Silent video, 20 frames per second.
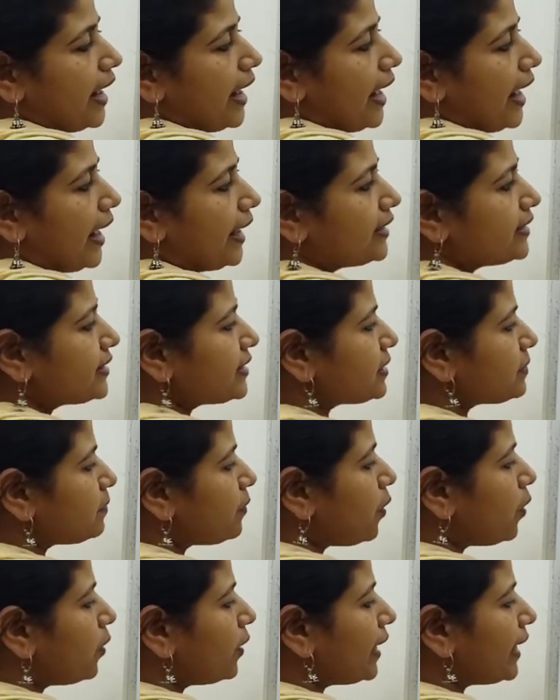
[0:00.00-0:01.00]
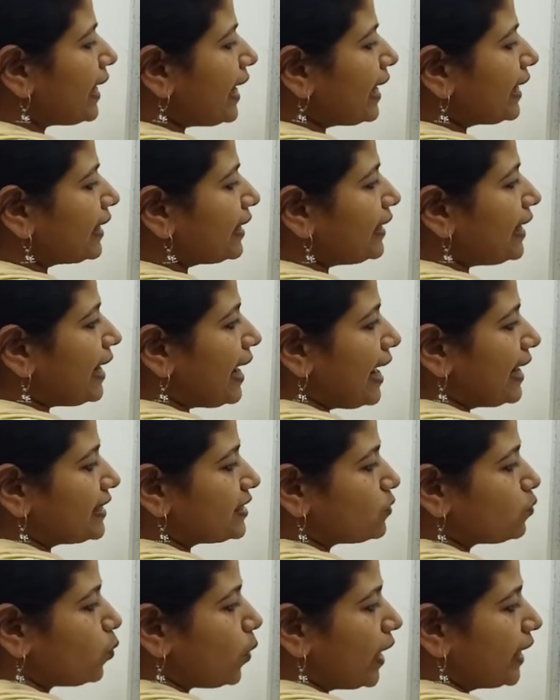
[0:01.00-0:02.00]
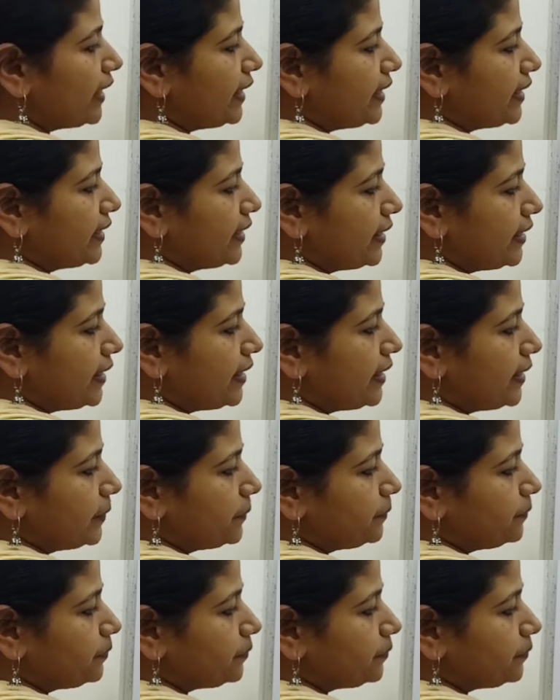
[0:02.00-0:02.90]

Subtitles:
and smaller angle as y degree.